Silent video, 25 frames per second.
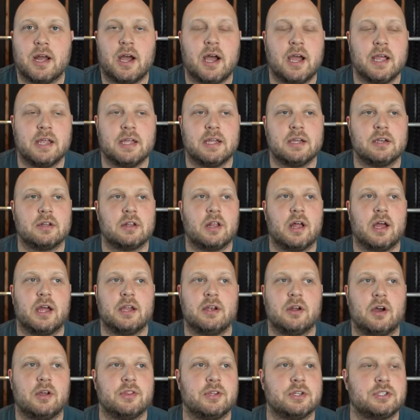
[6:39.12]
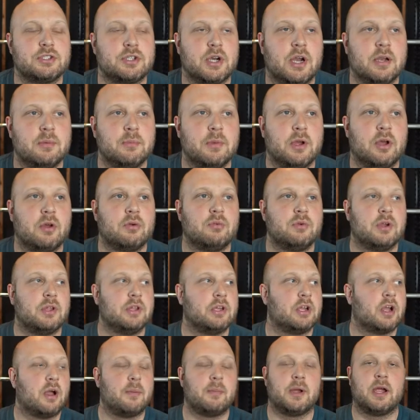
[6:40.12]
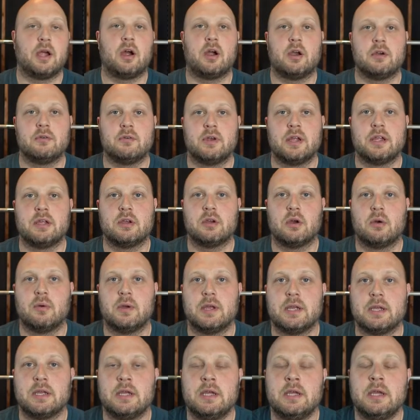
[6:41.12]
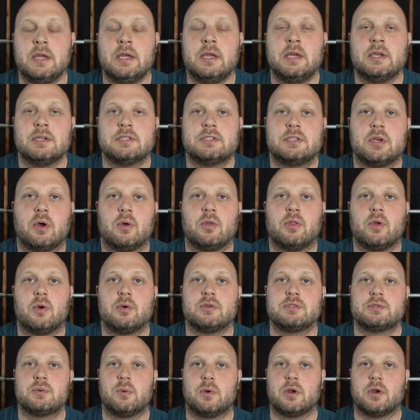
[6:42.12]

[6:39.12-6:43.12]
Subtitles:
a high incline on the treadmill, really got my heart rate going. So those